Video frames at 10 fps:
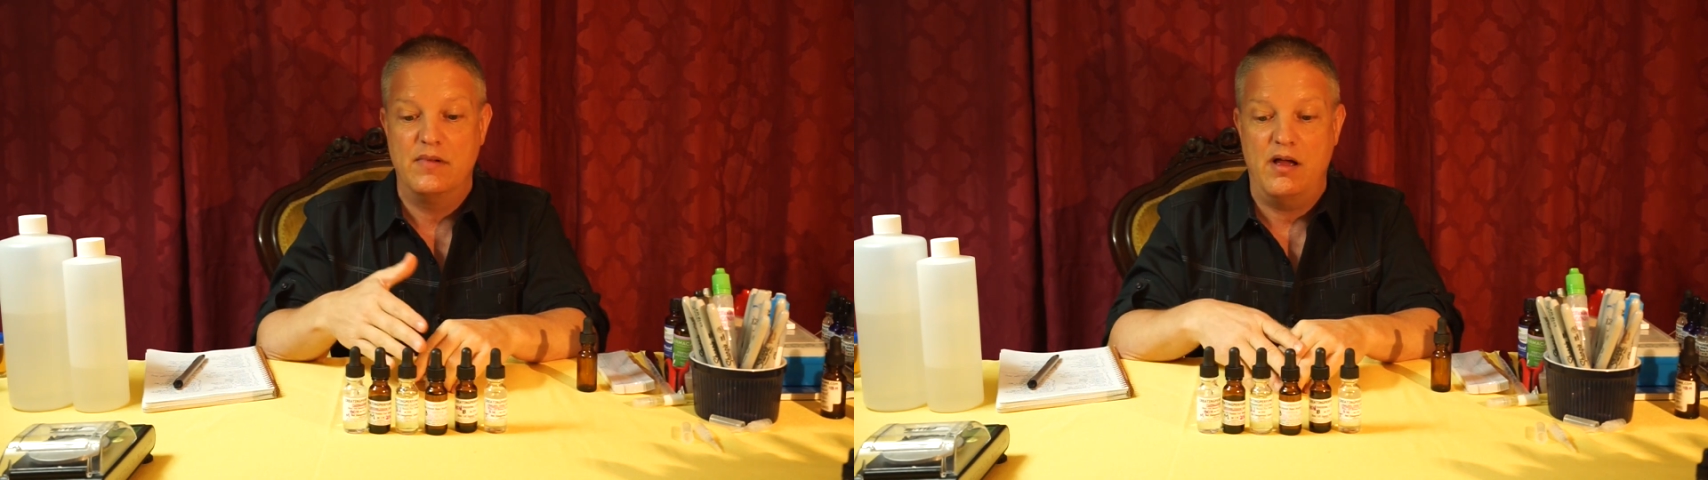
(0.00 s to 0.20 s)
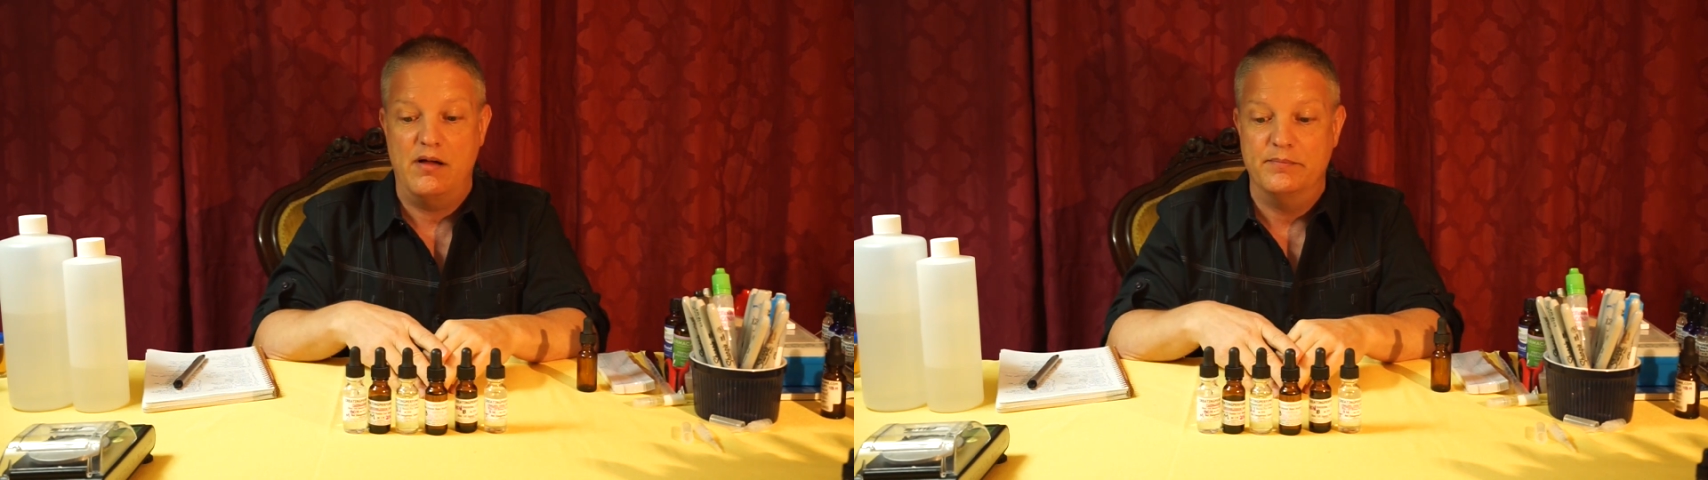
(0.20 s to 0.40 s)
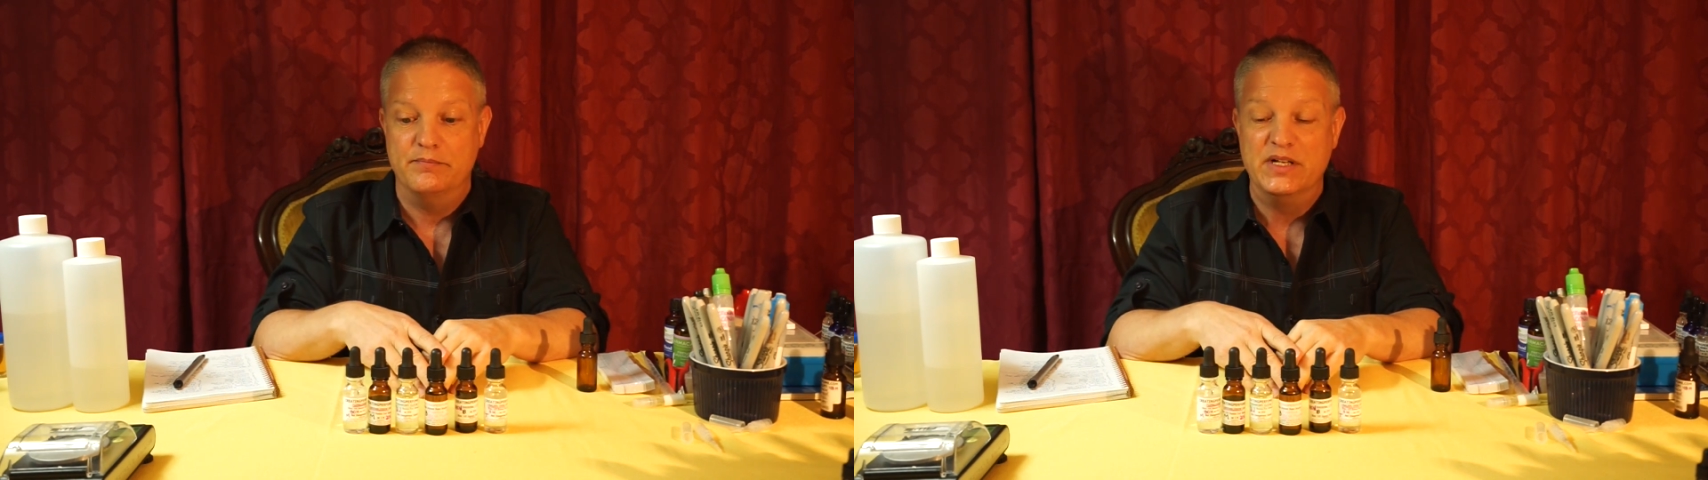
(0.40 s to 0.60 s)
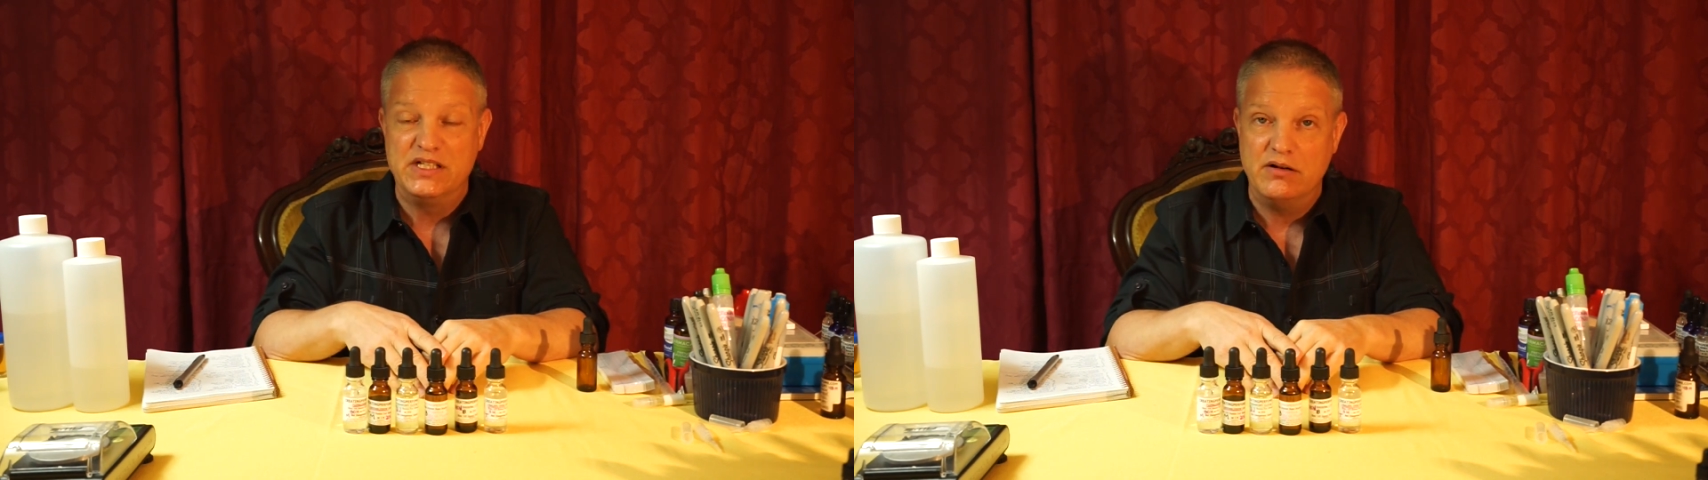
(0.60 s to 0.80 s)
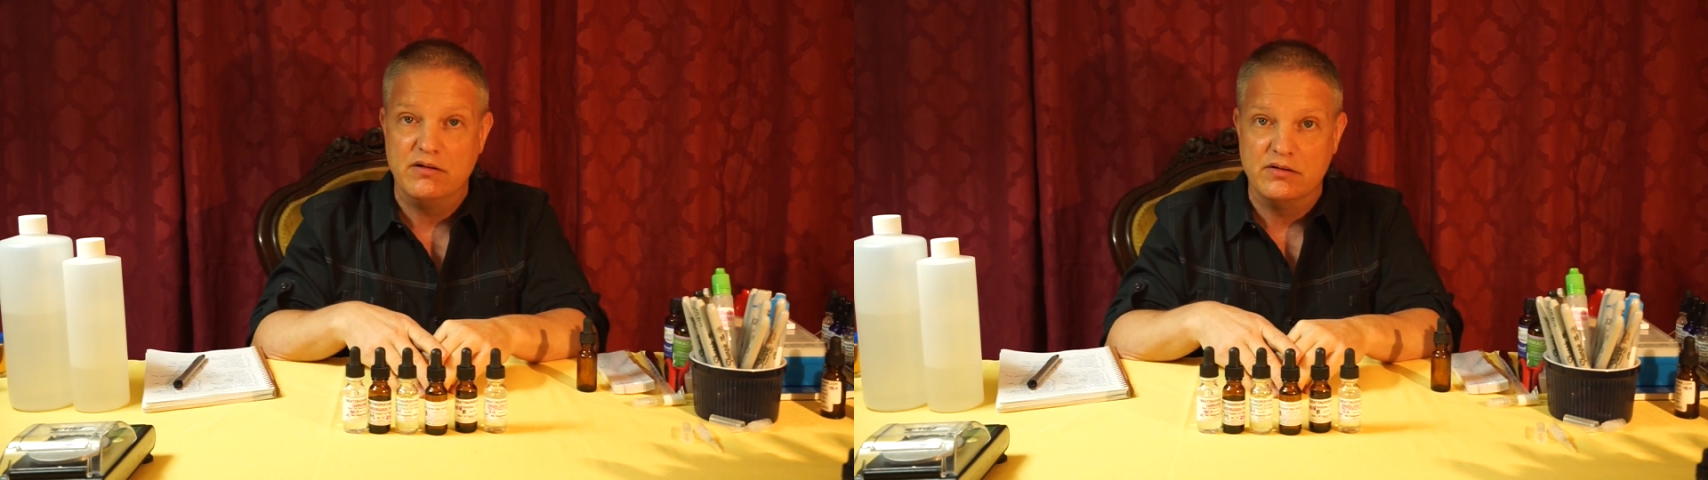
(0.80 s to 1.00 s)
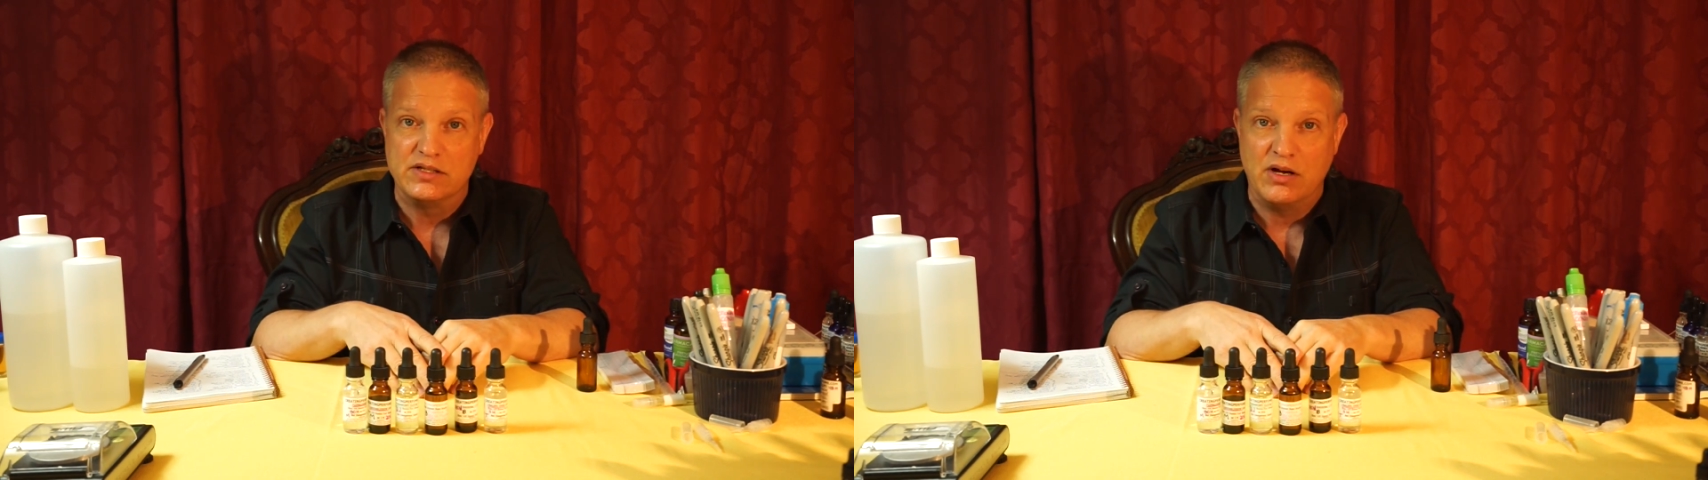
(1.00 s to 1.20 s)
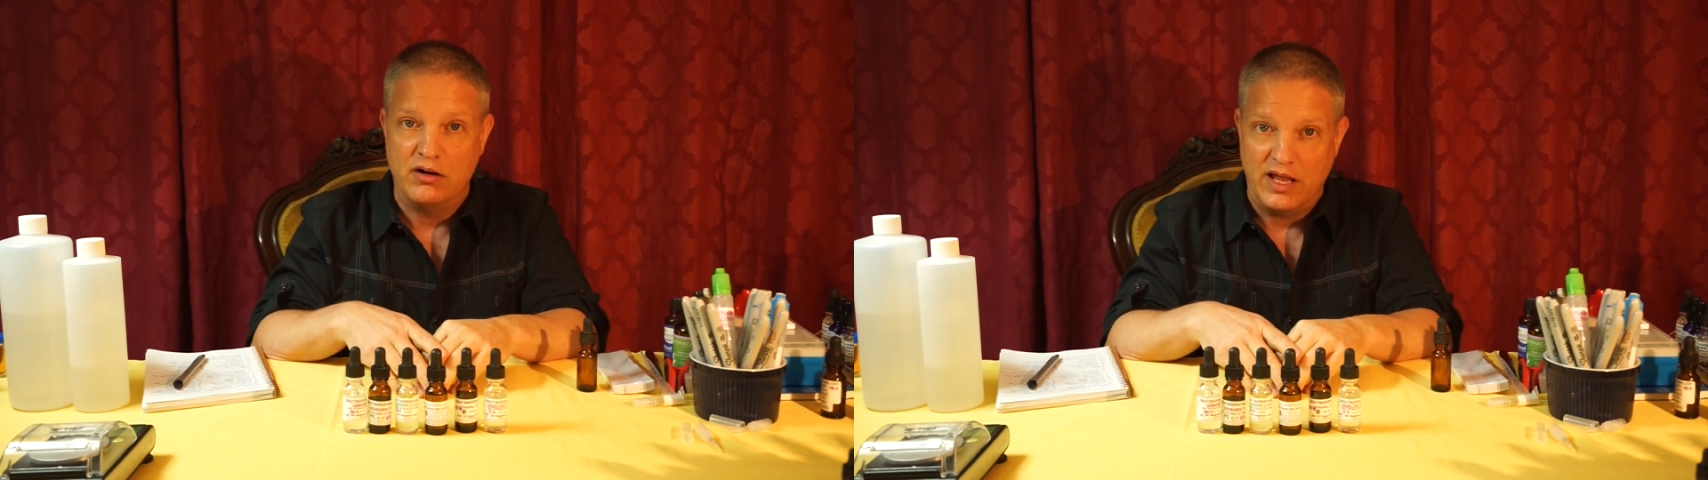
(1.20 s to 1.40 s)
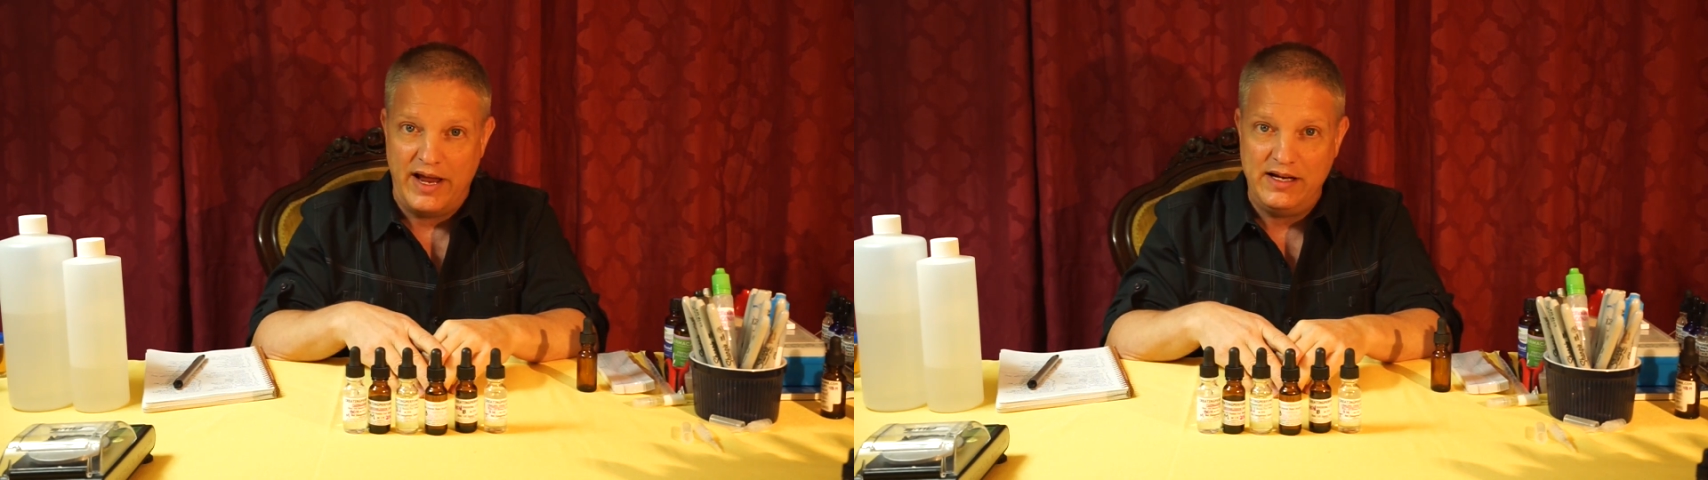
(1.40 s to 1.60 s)
materials
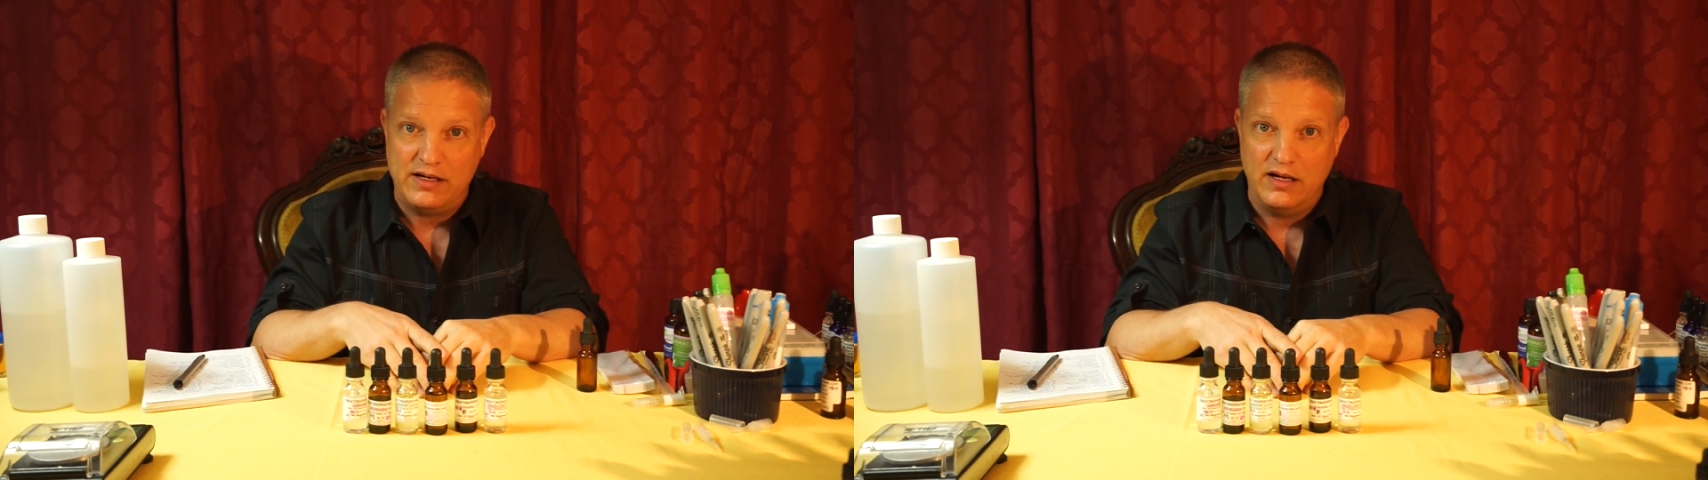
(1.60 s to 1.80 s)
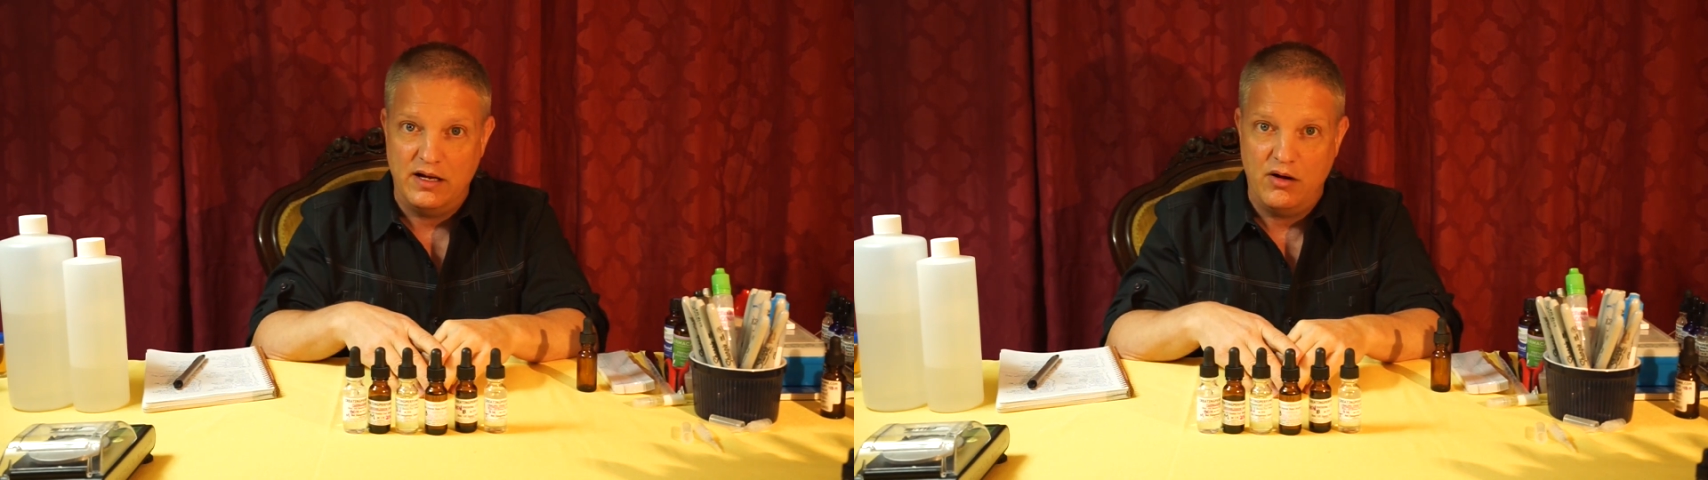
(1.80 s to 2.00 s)
are like.